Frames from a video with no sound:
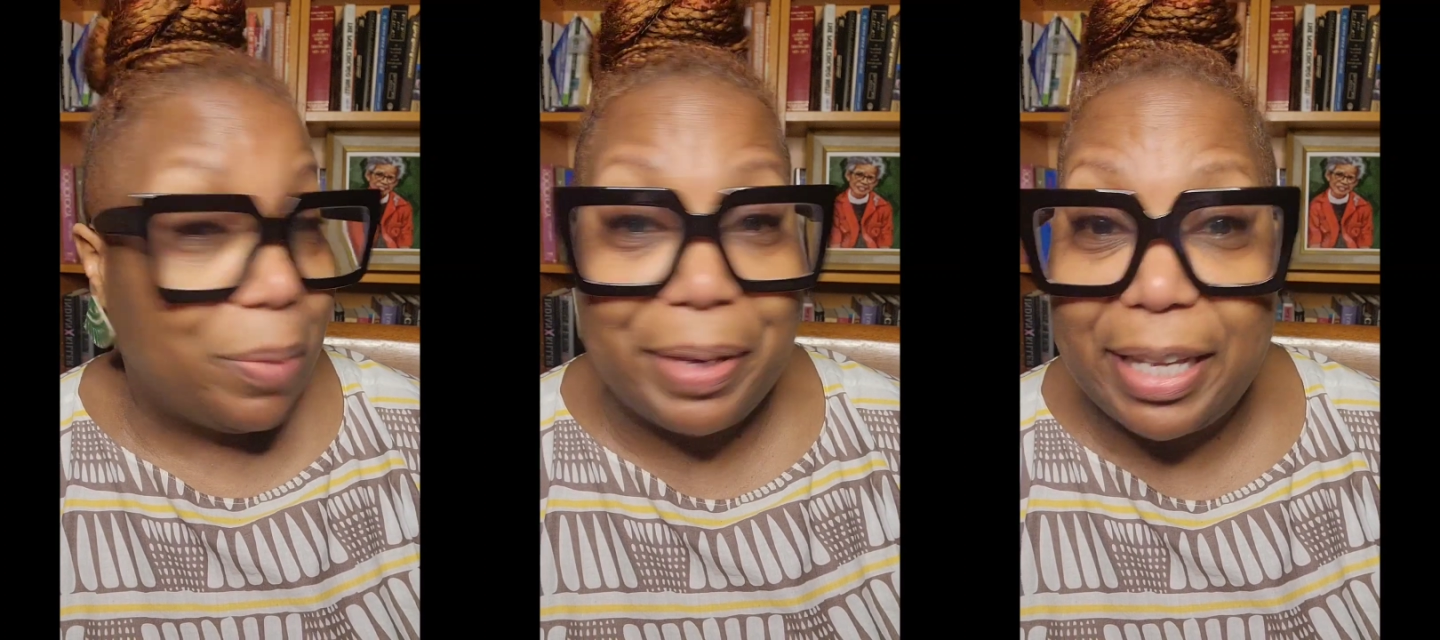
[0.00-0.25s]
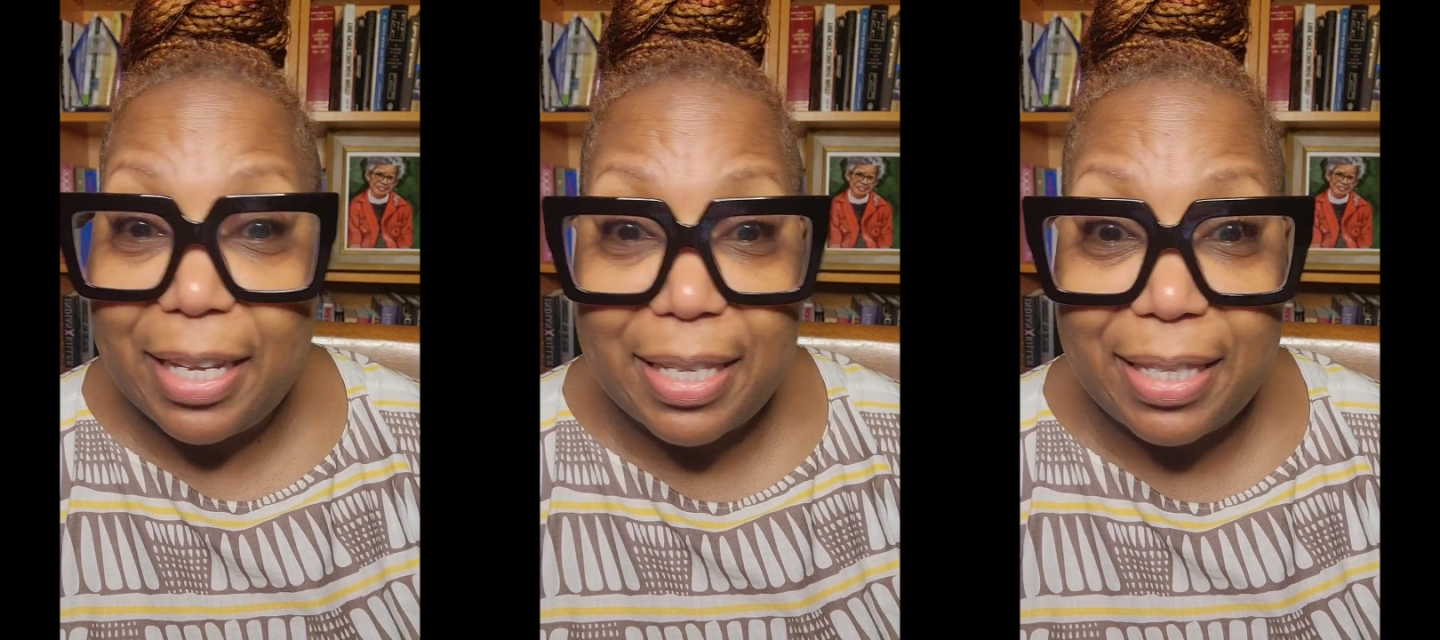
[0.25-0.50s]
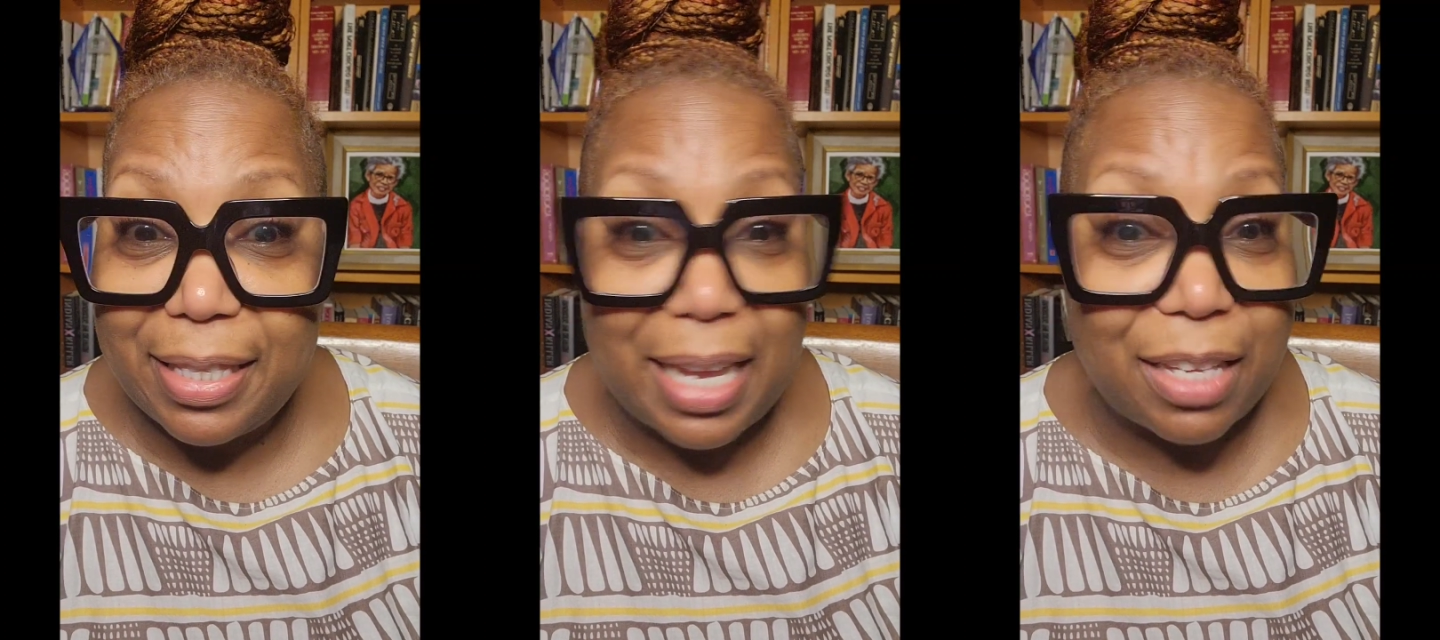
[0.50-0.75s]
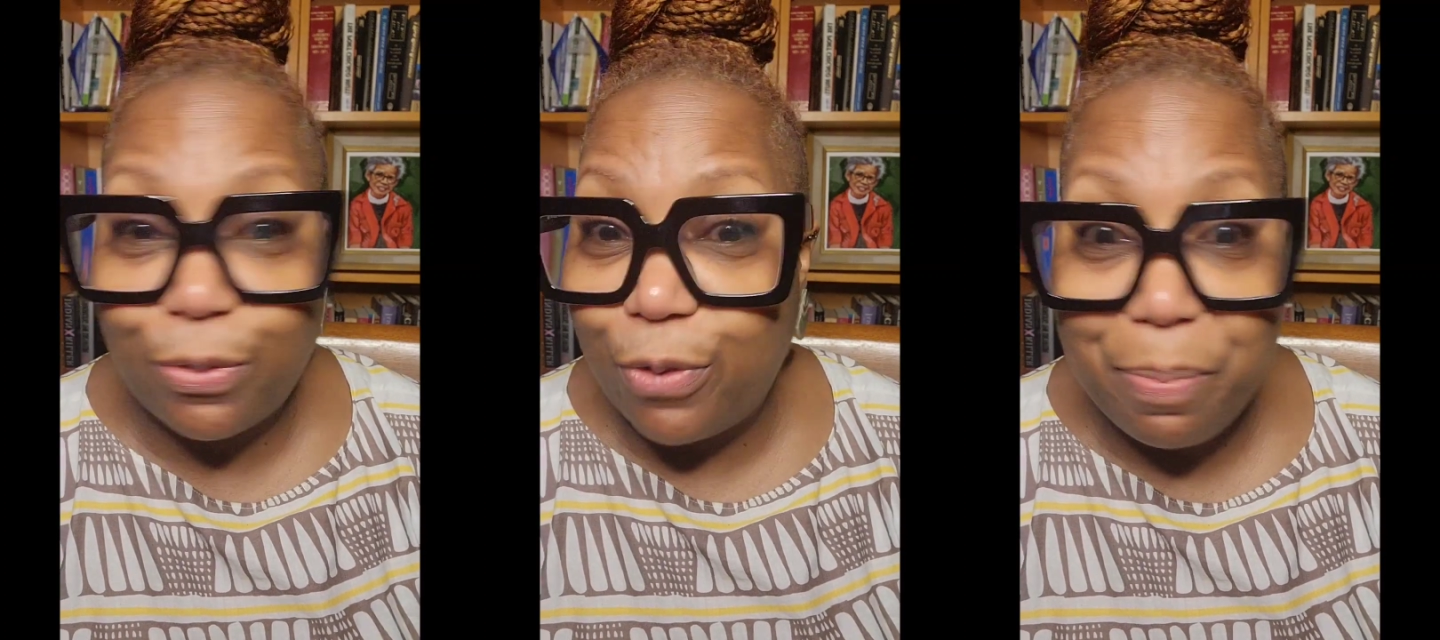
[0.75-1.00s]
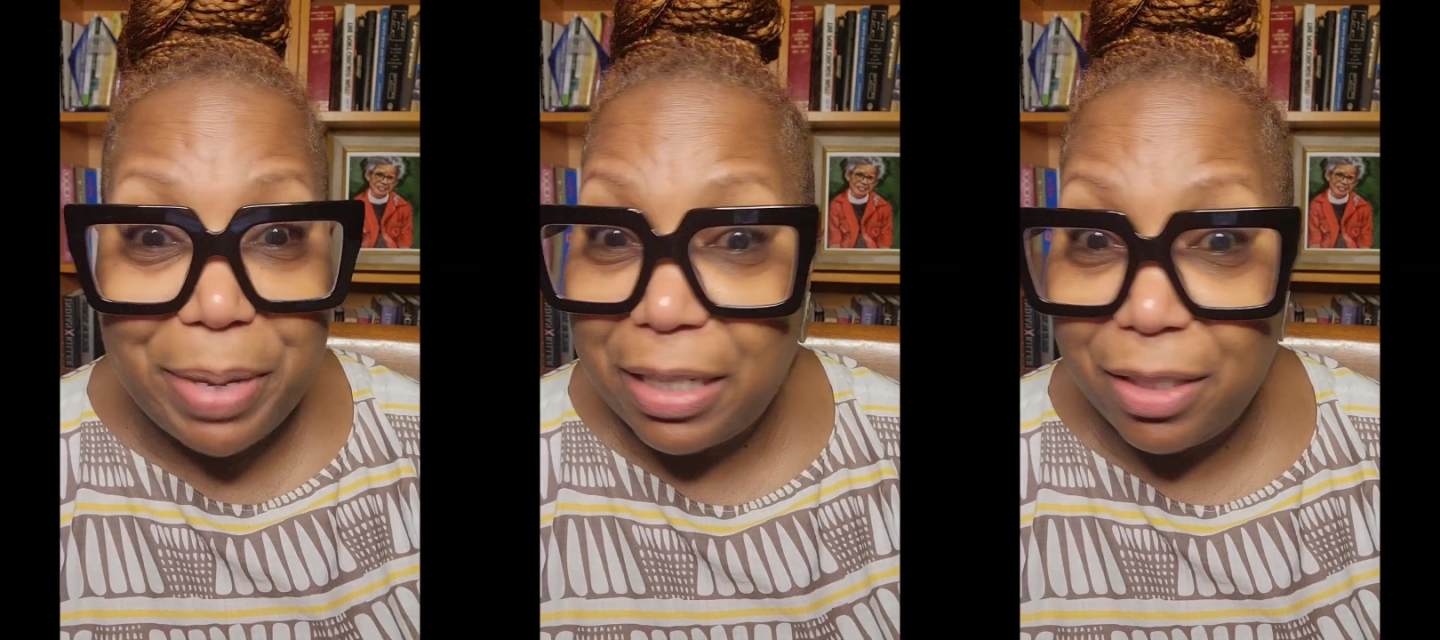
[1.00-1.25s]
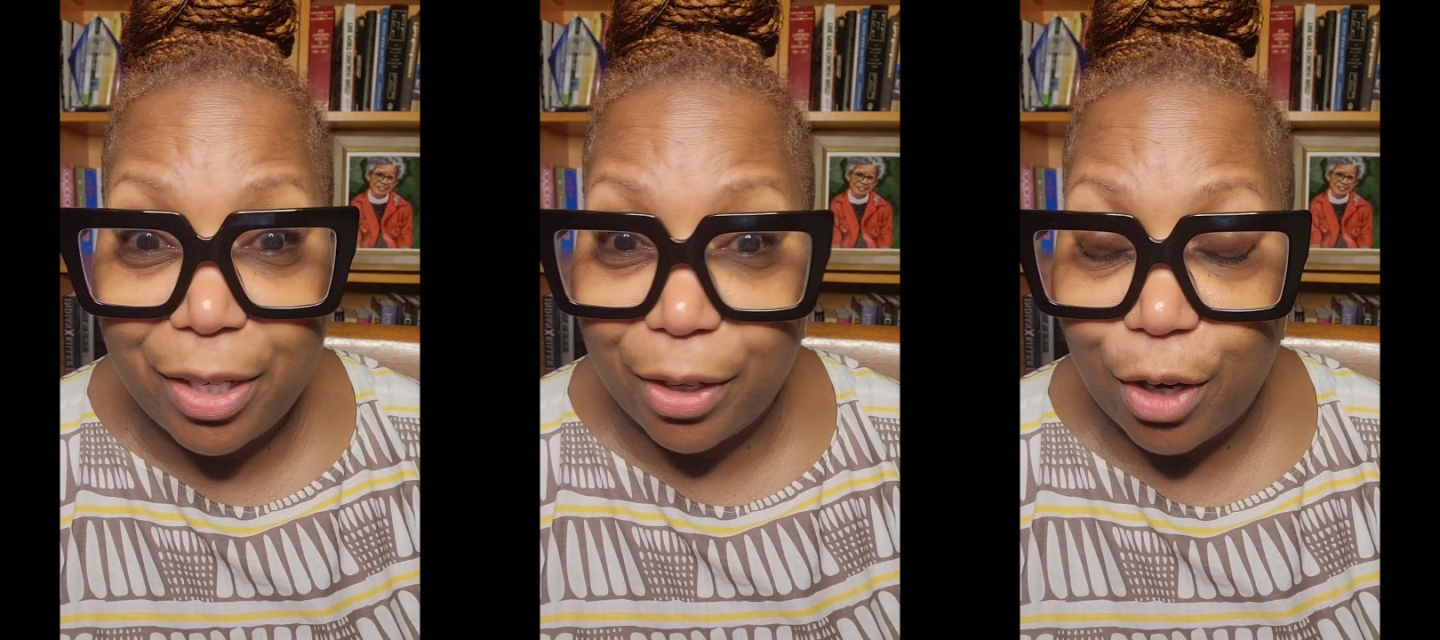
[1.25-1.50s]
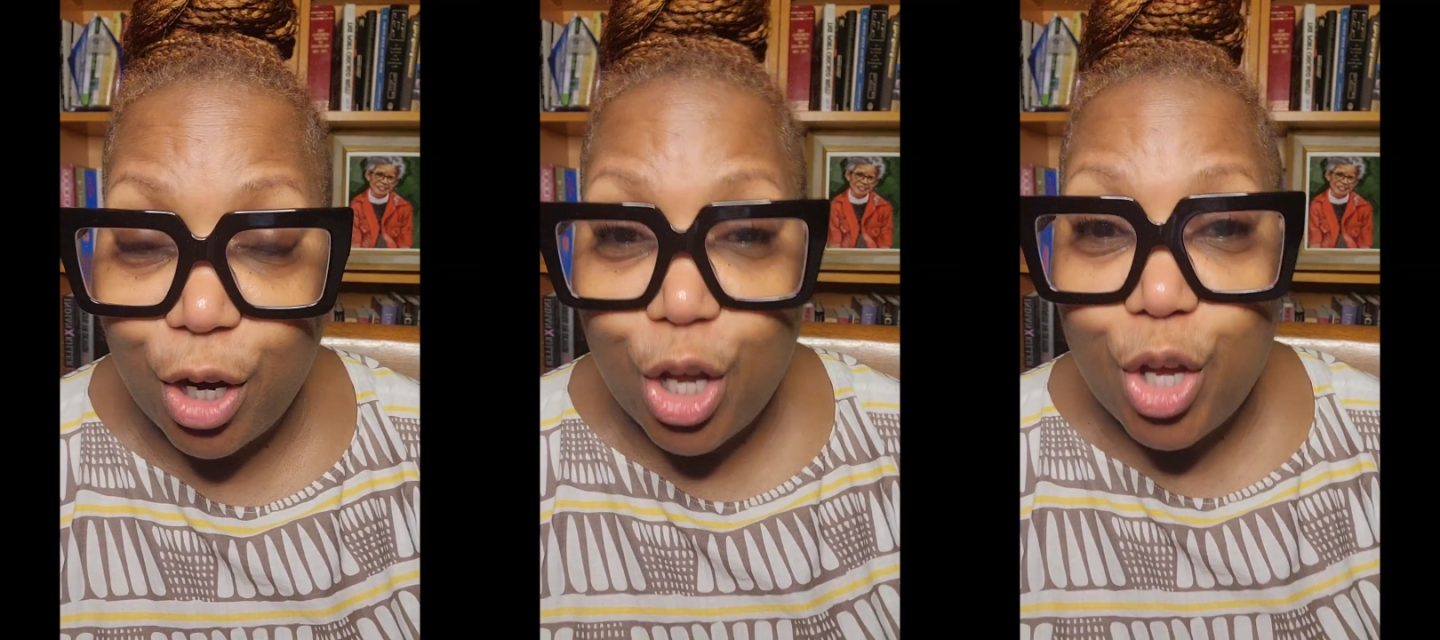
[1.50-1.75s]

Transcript: Because that's familiar.